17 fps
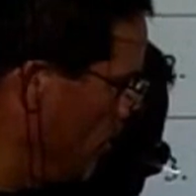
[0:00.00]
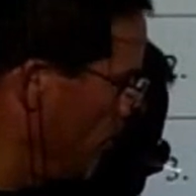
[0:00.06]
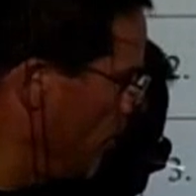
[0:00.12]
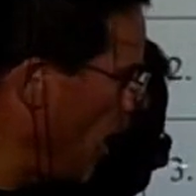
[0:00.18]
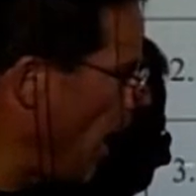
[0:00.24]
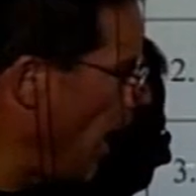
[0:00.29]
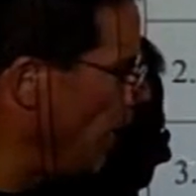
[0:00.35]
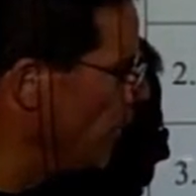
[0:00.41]

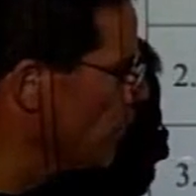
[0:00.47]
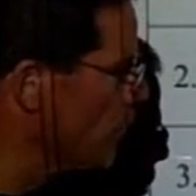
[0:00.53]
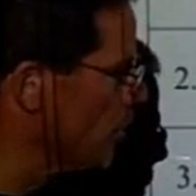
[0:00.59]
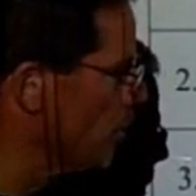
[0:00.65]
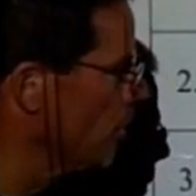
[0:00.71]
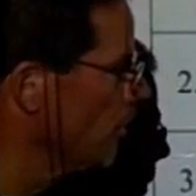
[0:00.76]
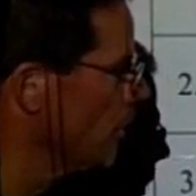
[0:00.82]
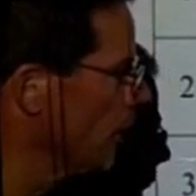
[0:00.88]
the
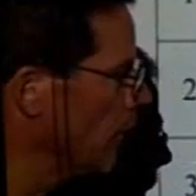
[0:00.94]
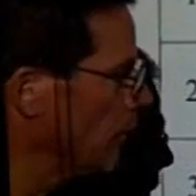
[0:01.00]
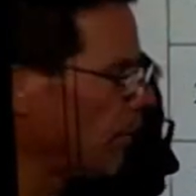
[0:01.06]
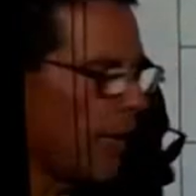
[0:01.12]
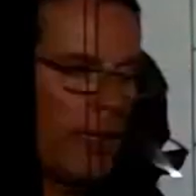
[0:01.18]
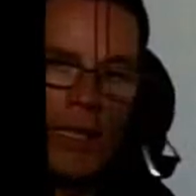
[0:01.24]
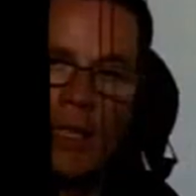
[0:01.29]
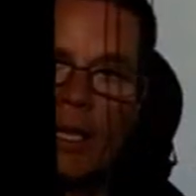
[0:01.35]
hydrogen
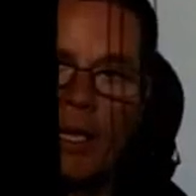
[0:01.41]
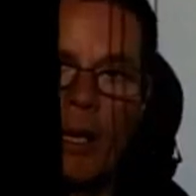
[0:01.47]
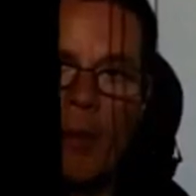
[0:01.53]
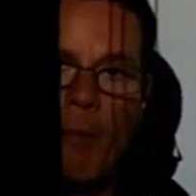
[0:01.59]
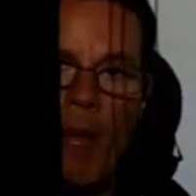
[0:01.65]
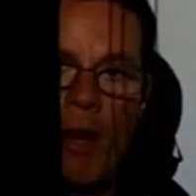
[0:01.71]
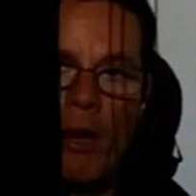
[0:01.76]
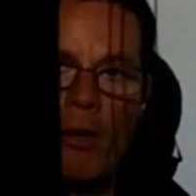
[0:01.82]
is acting like
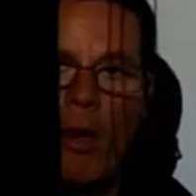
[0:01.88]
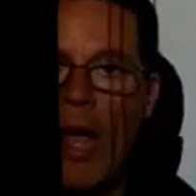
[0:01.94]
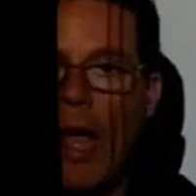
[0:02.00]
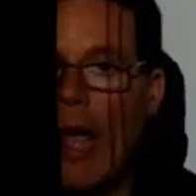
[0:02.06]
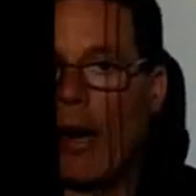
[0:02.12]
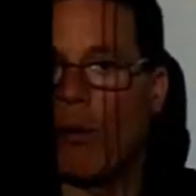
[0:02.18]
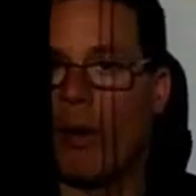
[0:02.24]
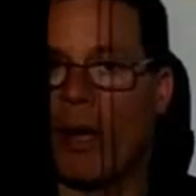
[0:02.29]
a metal.
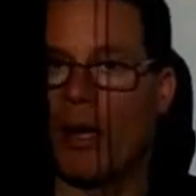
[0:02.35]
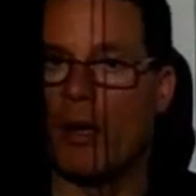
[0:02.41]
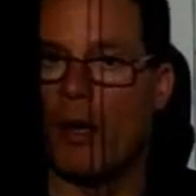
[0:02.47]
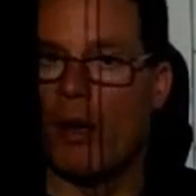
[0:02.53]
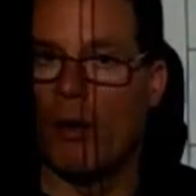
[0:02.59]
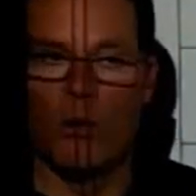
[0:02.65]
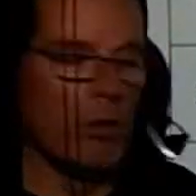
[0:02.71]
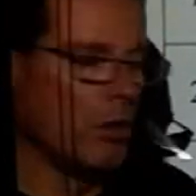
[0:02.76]
How do I
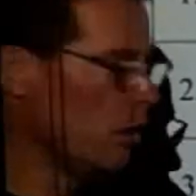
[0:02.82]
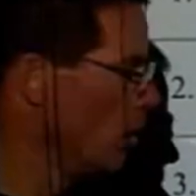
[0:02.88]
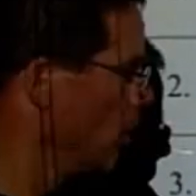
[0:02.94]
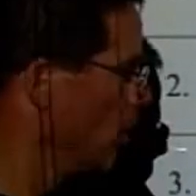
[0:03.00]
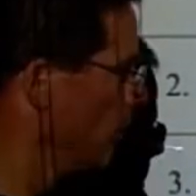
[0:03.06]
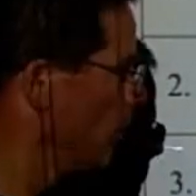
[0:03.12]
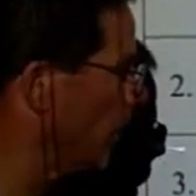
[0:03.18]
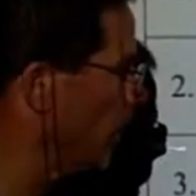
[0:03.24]
know?
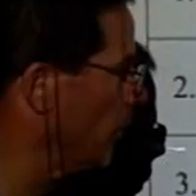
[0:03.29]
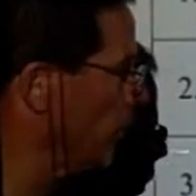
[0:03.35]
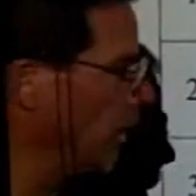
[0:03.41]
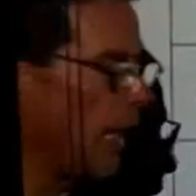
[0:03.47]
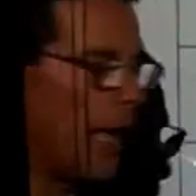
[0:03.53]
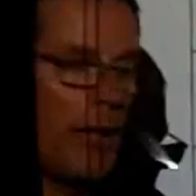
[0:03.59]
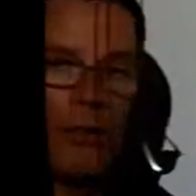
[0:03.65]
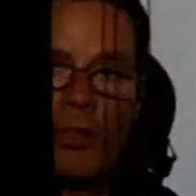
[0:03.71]
Because
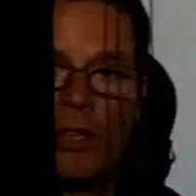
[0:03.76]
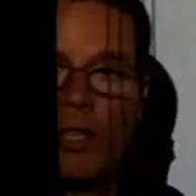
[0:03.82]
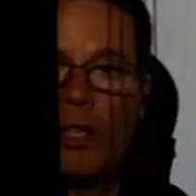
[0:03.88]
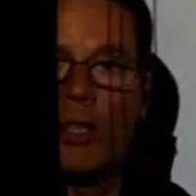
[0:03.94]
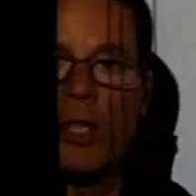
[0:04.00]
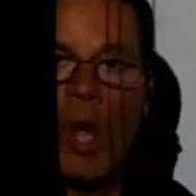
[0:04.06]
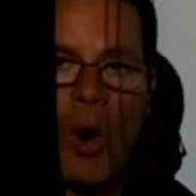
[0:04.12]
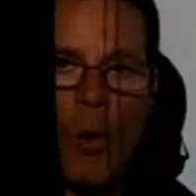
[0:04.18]
it has the
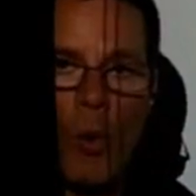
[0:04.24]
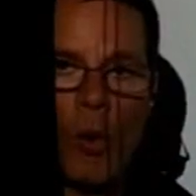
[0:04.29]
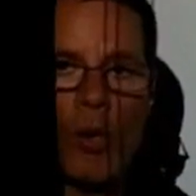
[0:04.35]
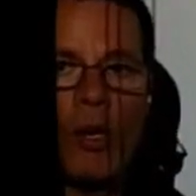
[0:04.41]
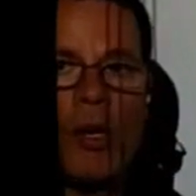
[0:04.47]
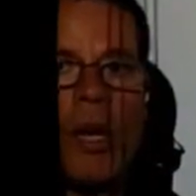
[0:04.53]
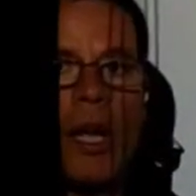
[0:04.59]
lower